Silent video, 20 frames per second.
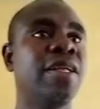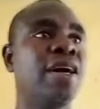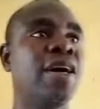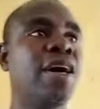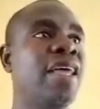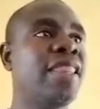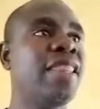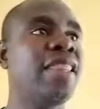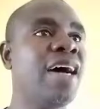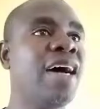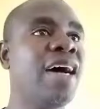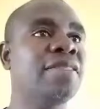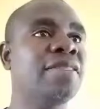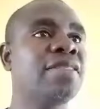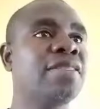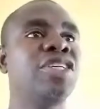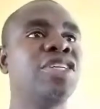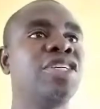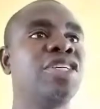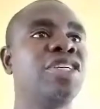that
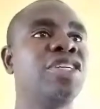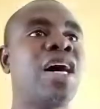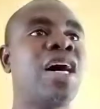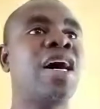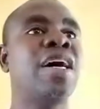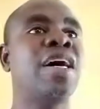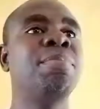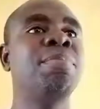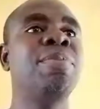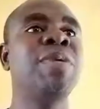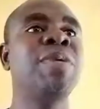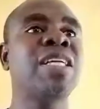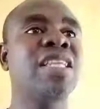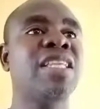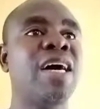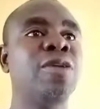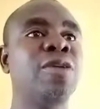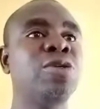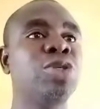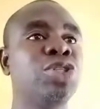biblical
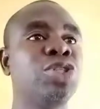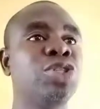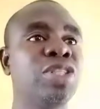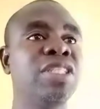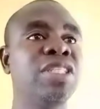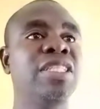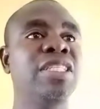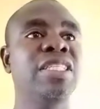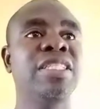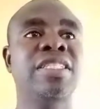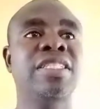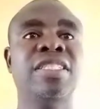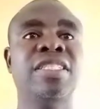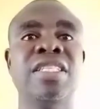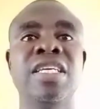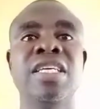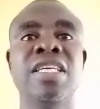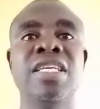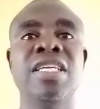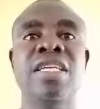allusion is
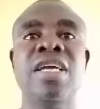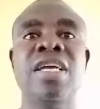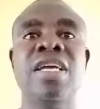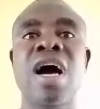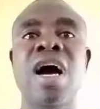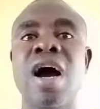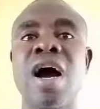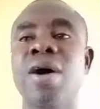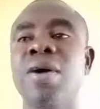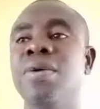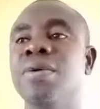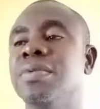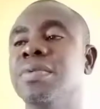seen in how